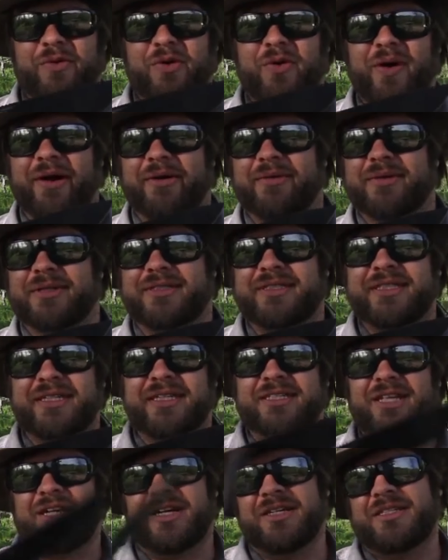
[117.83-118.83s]
require a receipt
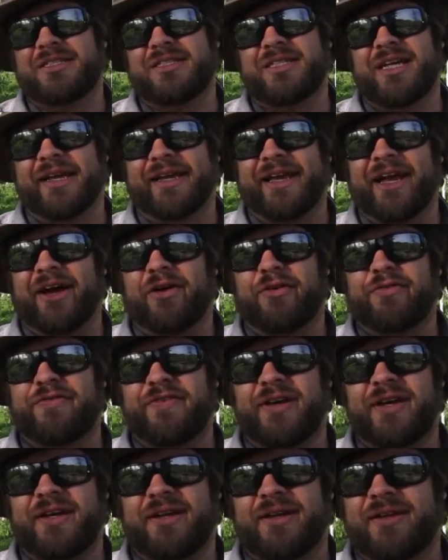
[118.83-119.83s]
as long as it's not a
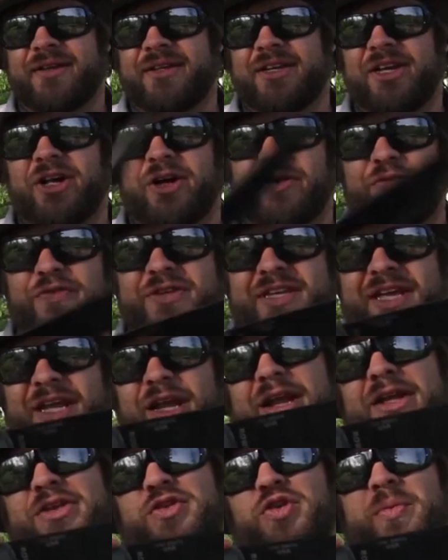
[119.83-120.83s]
counterfeit. If you send
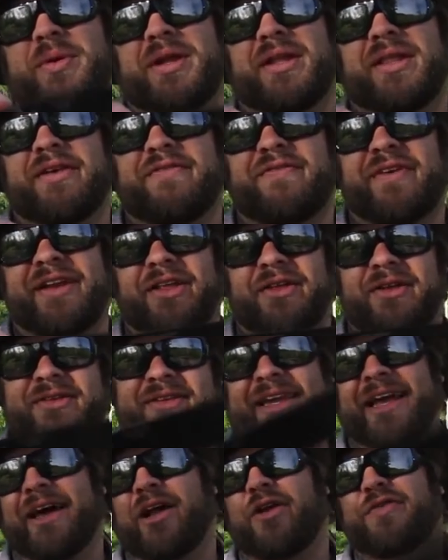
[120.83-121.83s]
it into them and they find out it's a
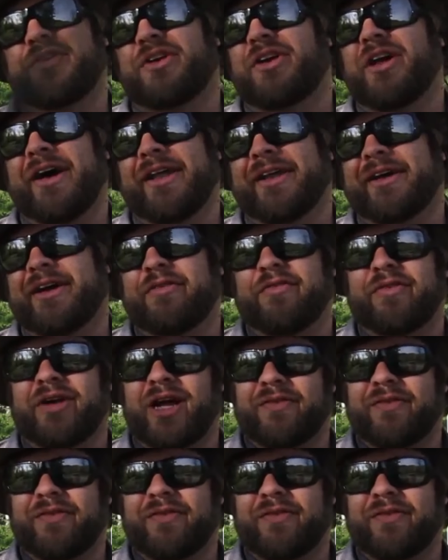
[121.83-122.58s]
counterfeit, they're not going to cover it,